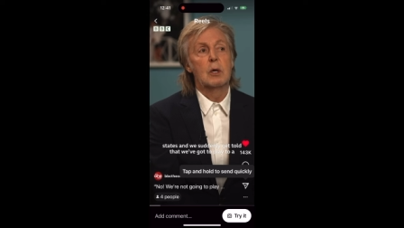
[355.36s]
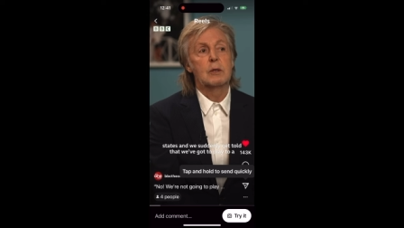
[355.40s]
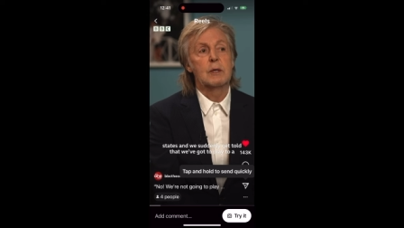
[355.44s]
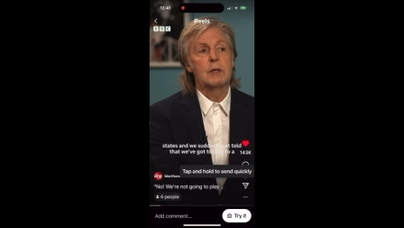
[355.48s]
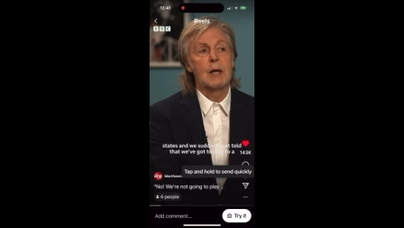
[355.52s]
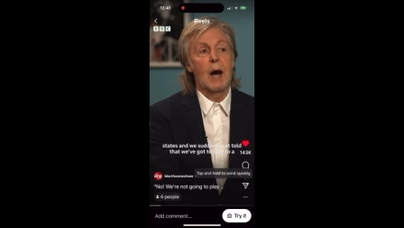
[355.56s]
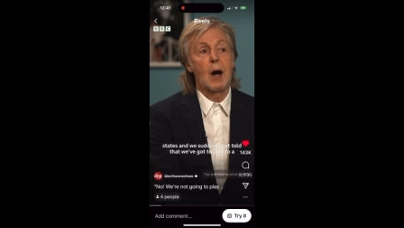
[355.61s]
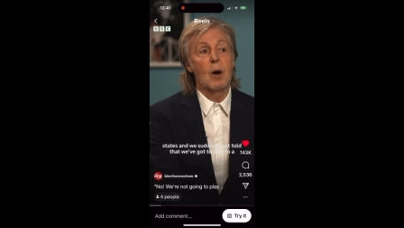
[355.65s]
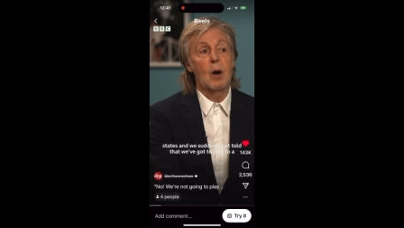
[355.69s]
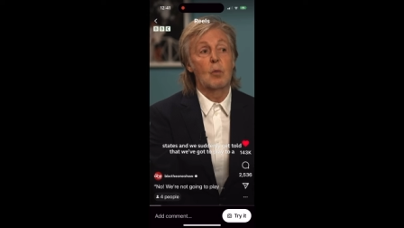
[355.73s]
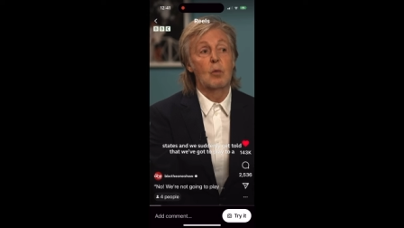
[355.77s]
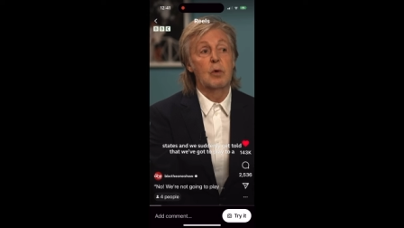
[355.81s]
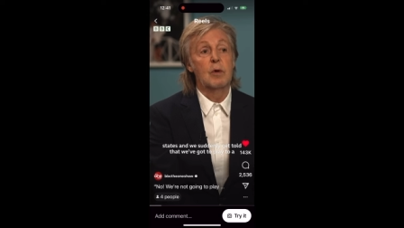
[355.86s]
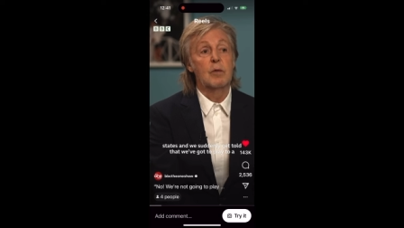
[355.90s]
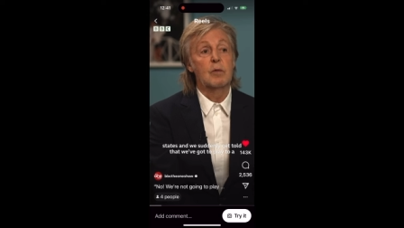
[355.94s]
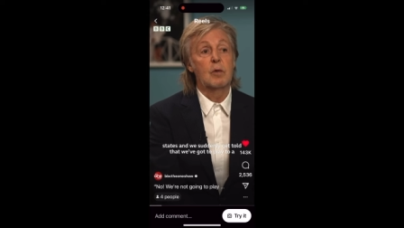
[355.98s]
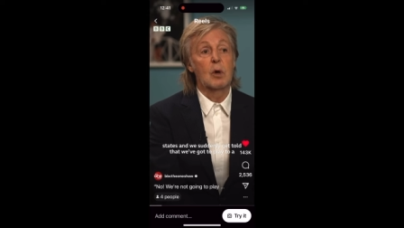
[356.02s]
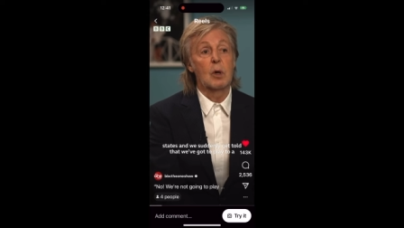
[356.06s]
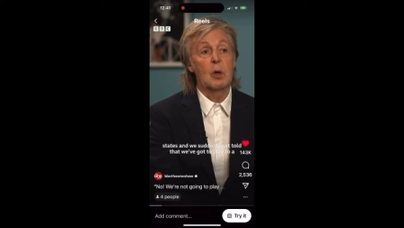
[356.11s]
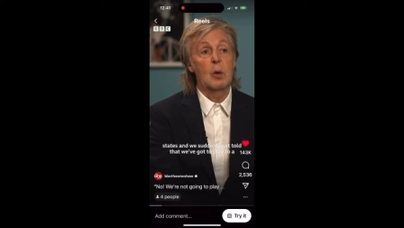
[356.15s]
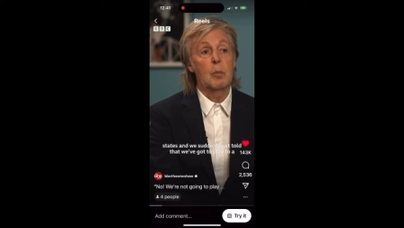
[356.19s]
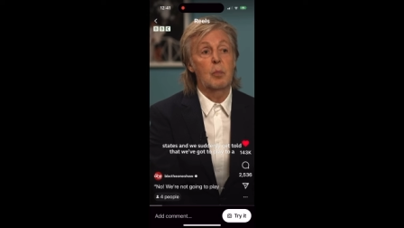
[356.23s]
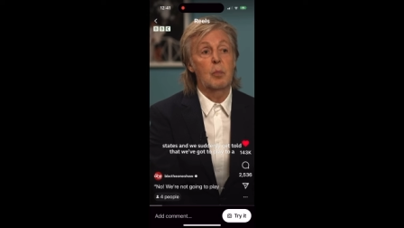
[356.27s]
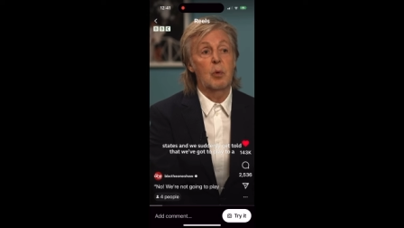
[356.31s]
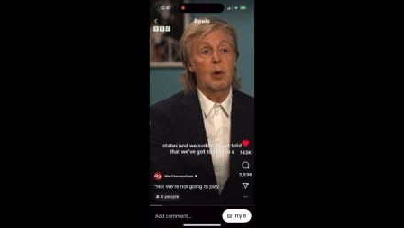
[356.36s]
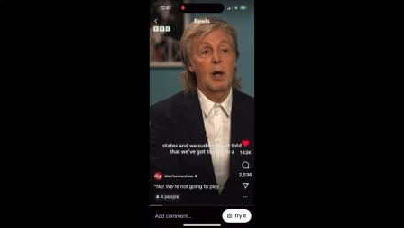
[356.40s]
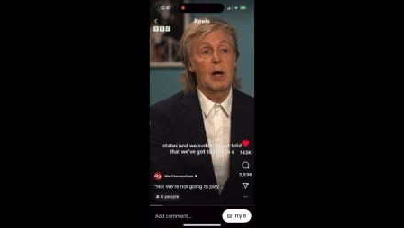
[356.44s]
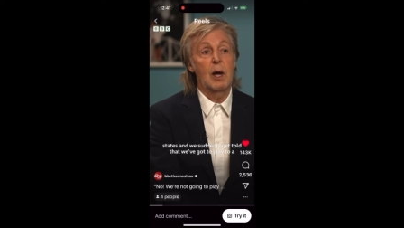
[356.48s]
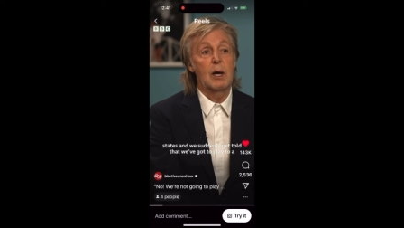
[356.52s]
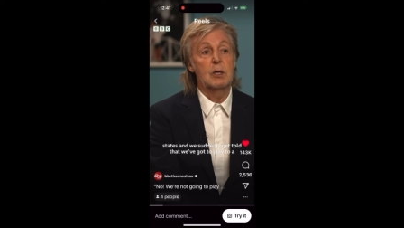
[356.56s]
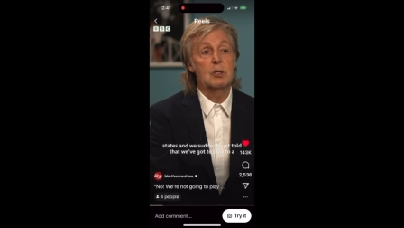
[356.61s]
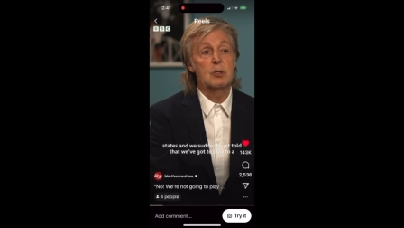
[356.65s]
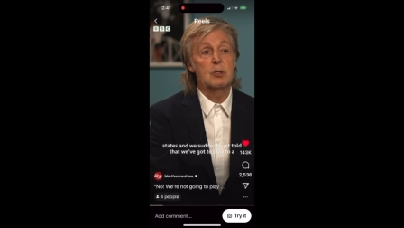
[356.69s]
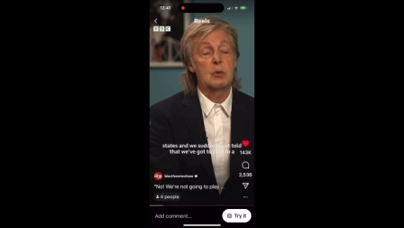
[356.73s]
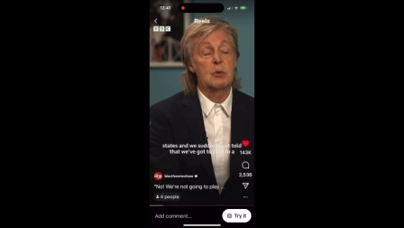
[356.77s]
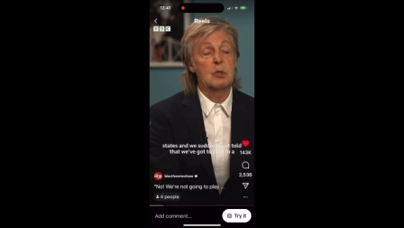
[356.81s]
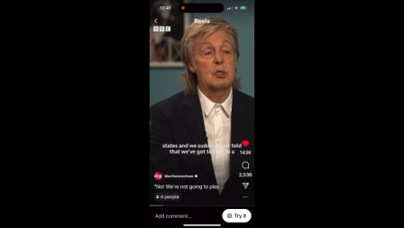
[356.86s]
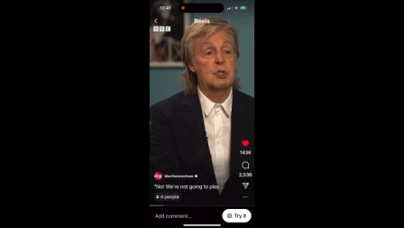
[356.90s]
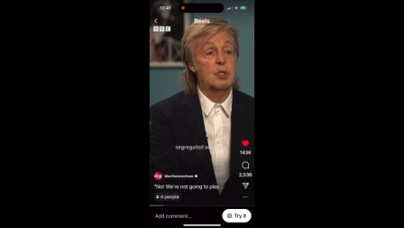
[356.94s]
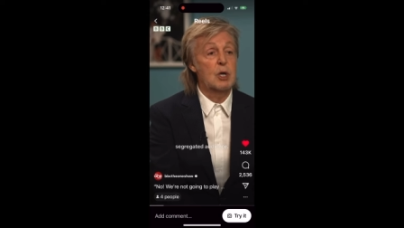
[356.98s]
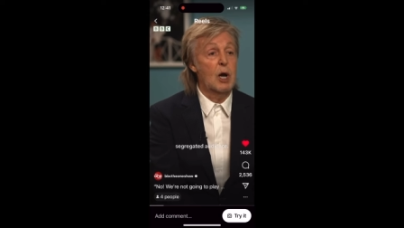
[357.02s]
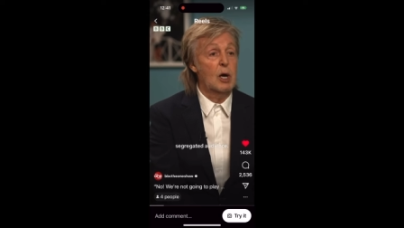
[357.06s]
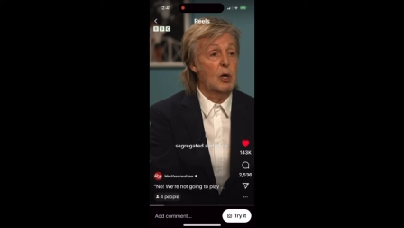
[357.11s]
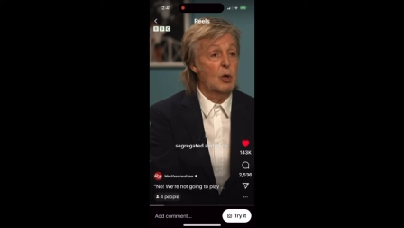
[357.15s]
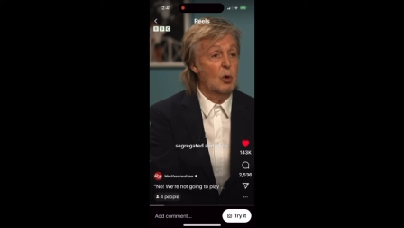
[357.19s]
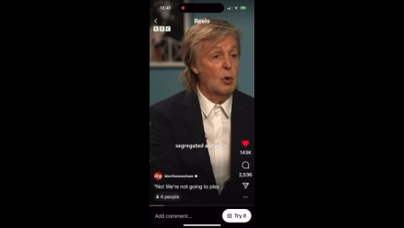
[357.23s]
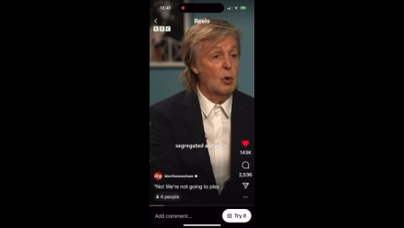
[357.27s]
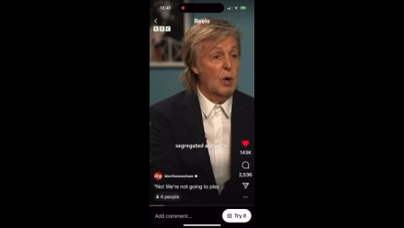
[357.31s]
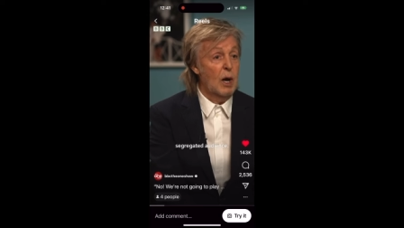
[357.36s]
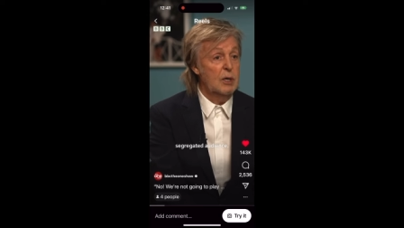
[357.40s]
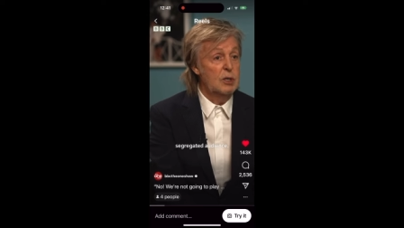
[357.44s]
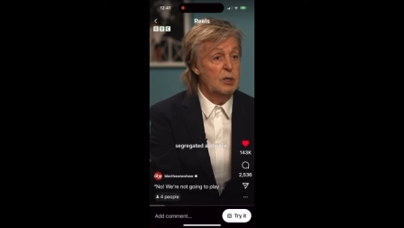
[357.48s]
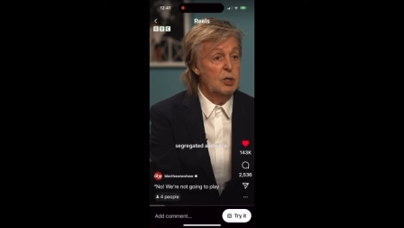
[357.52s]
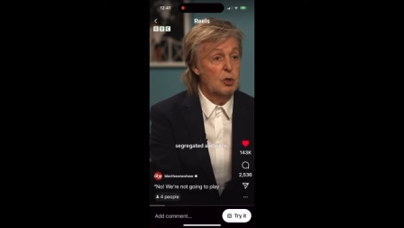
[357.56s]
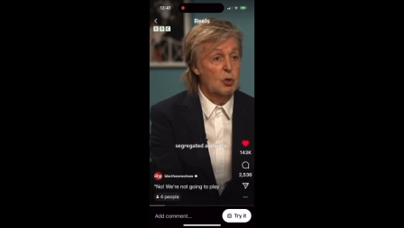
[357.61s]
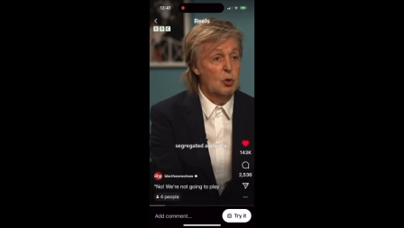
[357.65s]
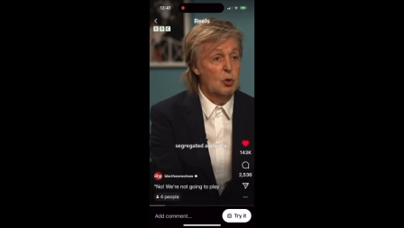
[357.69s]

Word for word: that we've got to play to a segregated